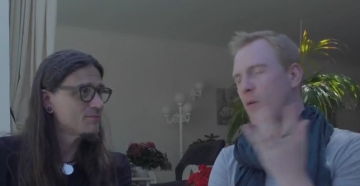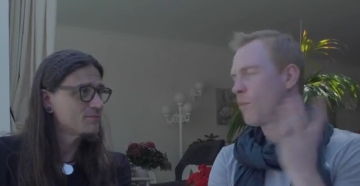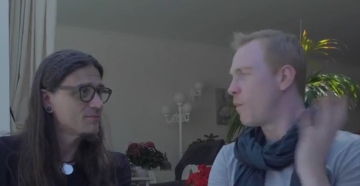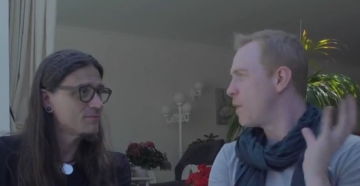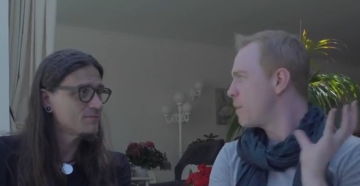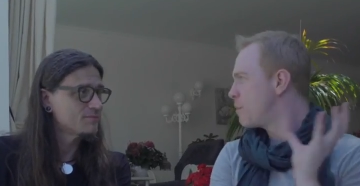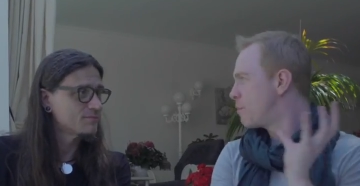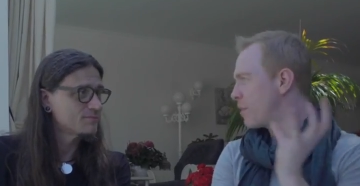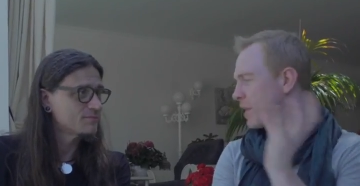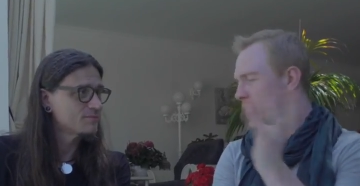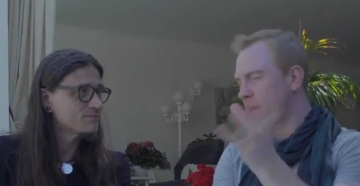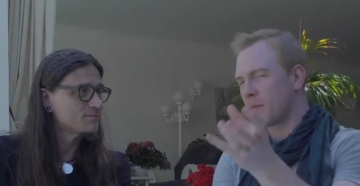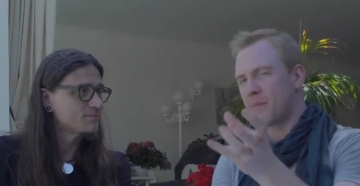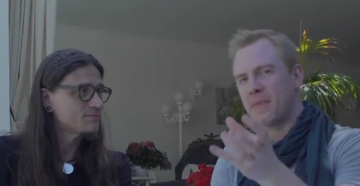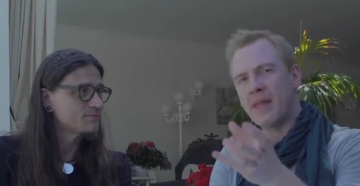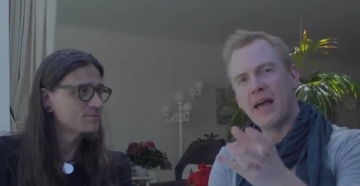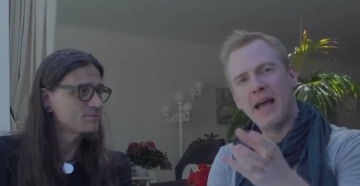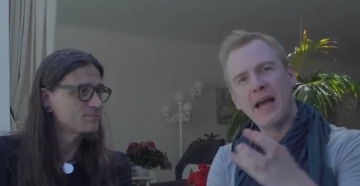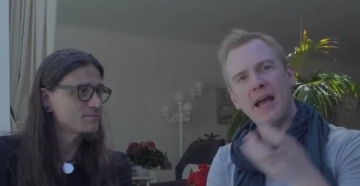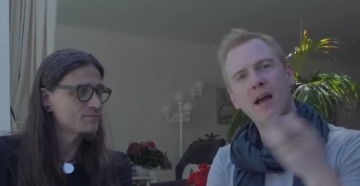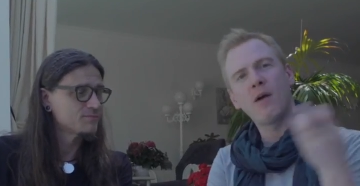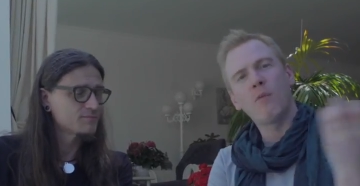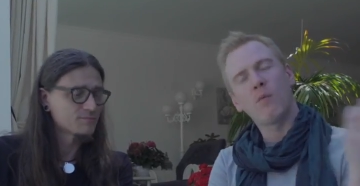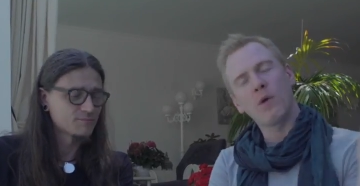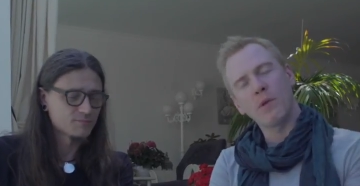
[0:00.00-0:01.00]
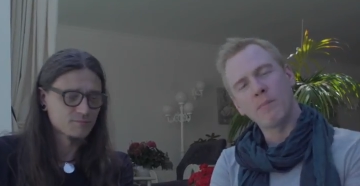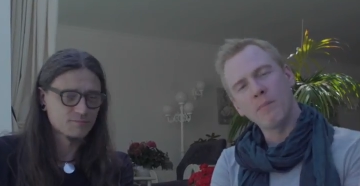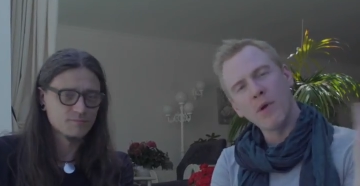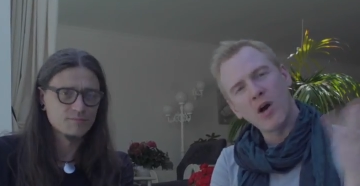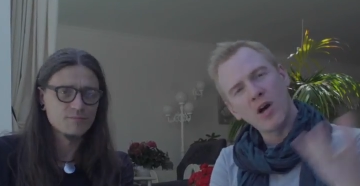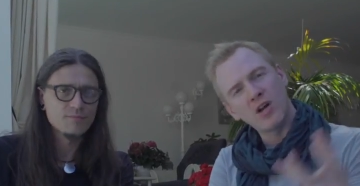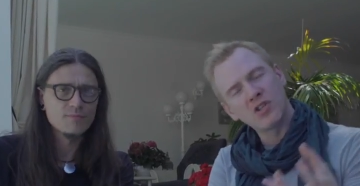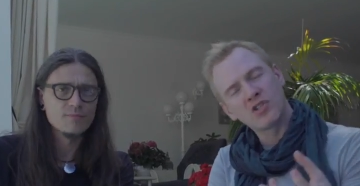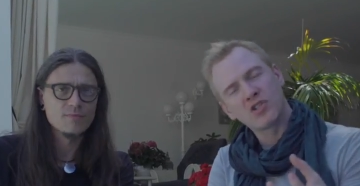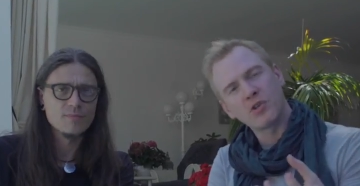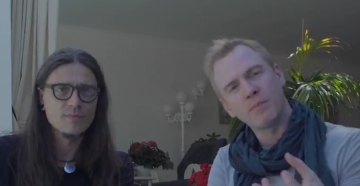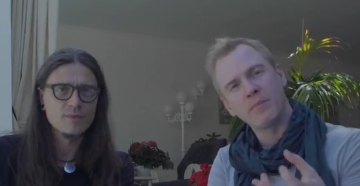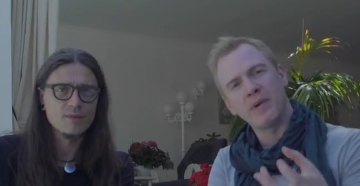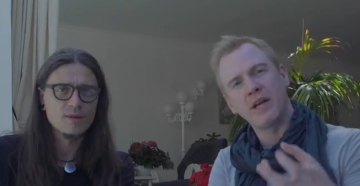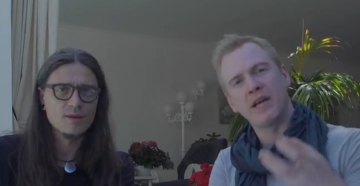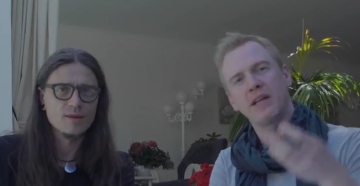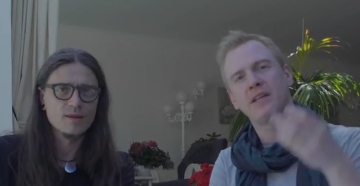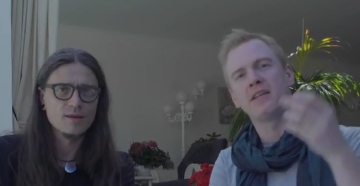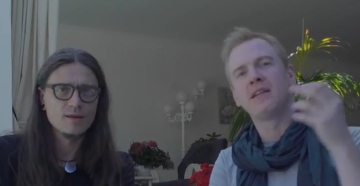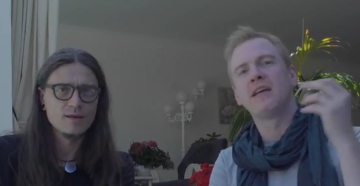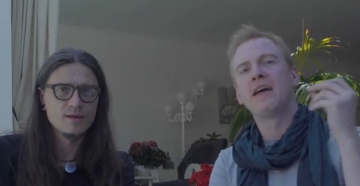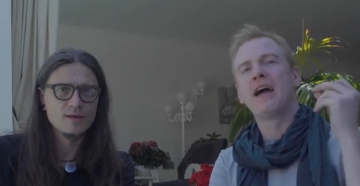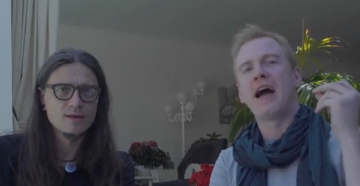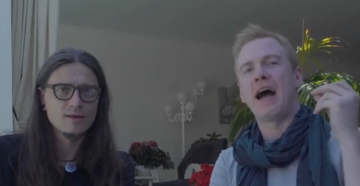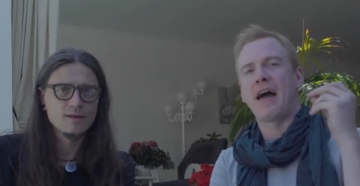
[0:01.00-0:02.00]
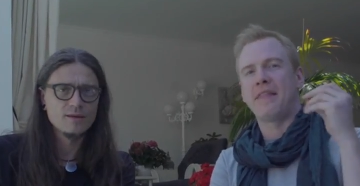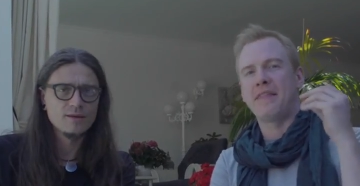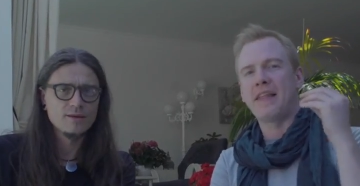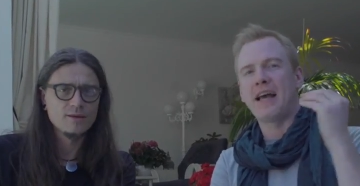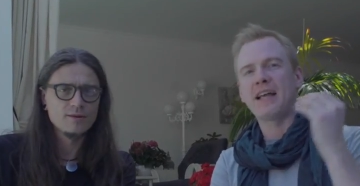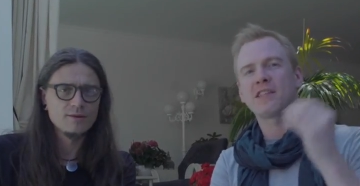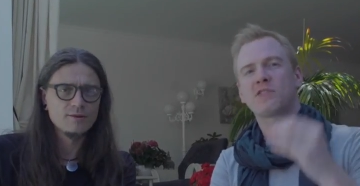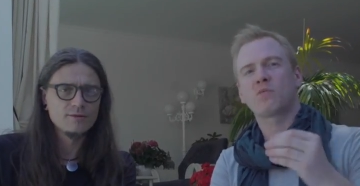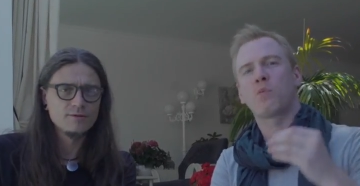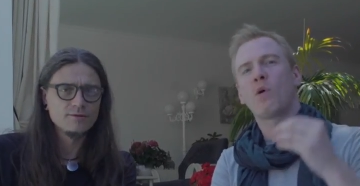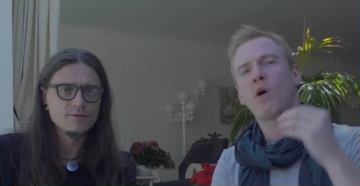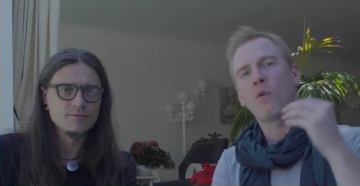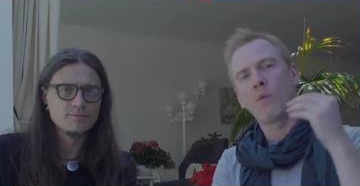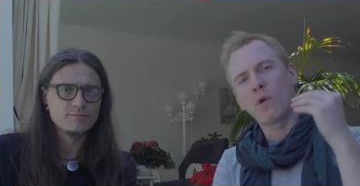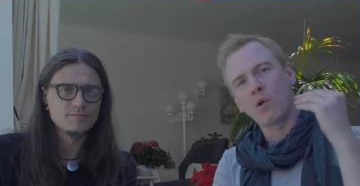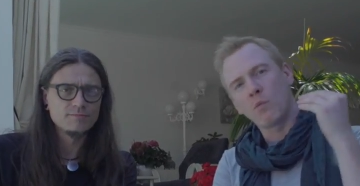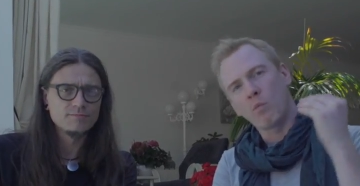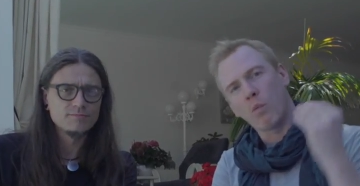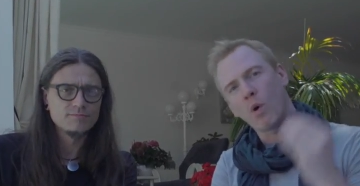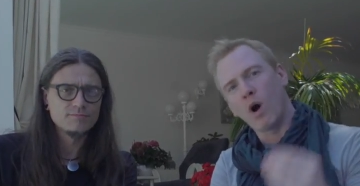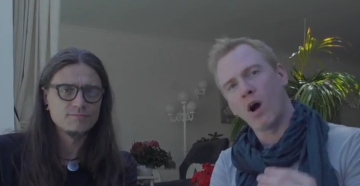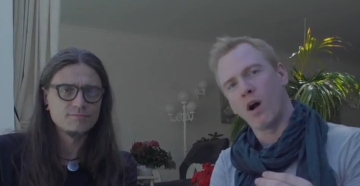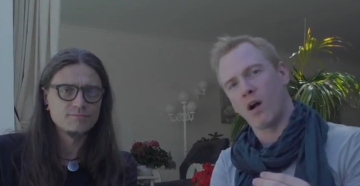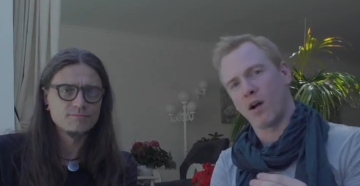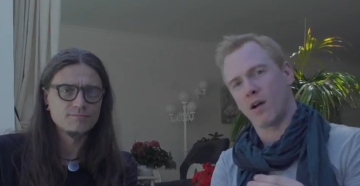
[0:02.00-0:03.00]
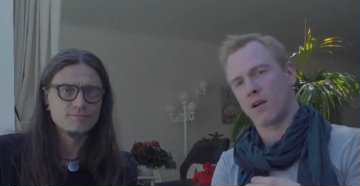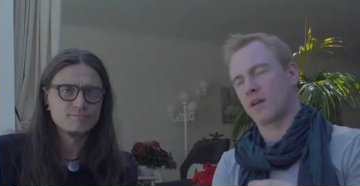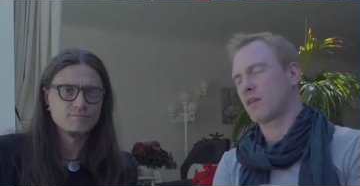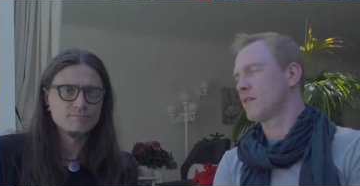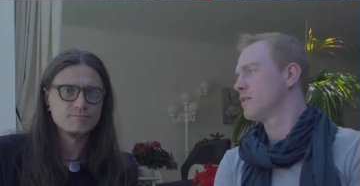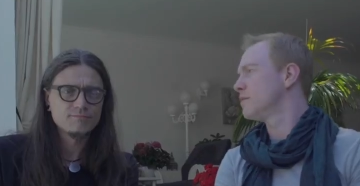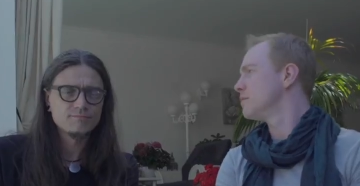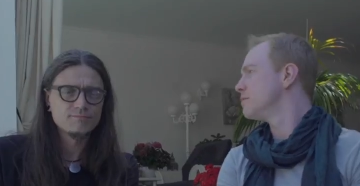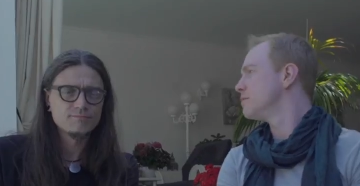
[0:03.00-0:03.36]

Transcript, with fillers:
Speaker 1: We bring them there, we merge them in, and that's where we work.